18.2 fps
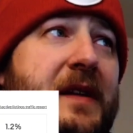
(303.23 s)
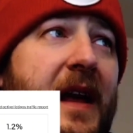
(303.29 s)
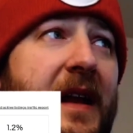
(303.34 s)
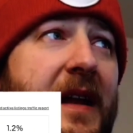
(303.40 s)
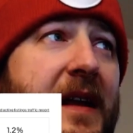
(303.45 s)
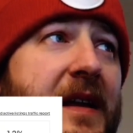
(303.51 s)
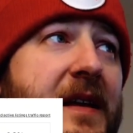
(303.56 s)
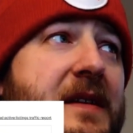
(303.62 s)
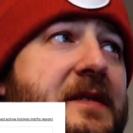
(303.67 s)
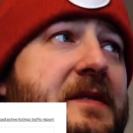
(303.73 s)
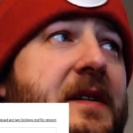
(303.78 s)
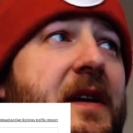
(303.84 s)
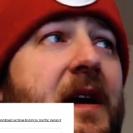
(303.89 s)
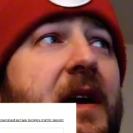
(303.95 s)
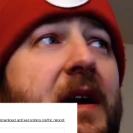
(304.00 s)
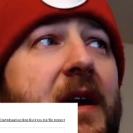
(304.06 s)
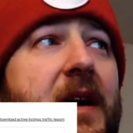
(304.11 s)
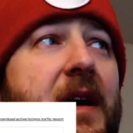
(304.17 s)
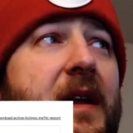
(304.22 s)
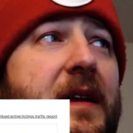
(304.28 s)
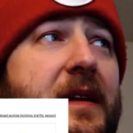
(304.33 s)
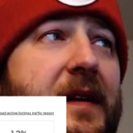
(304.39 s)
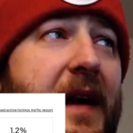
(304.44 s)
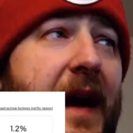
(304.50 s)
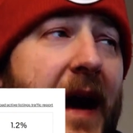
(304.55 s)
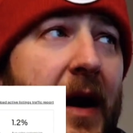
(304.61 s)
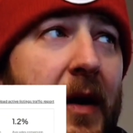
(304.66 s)
That is
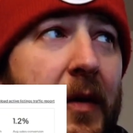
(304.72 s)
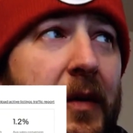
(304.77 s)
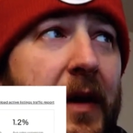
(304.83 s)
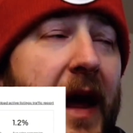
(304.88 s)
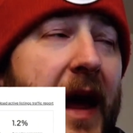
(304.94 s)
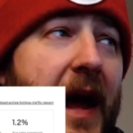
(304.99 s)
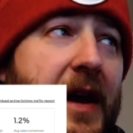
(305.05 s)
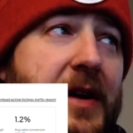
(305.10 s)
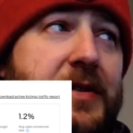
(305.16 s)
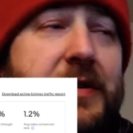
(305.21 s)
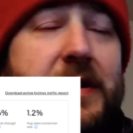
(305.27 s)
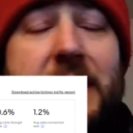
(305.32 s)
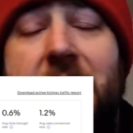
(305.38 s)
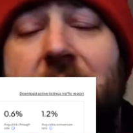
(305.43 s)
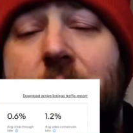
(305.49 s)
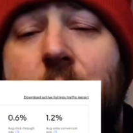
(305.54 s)
down actually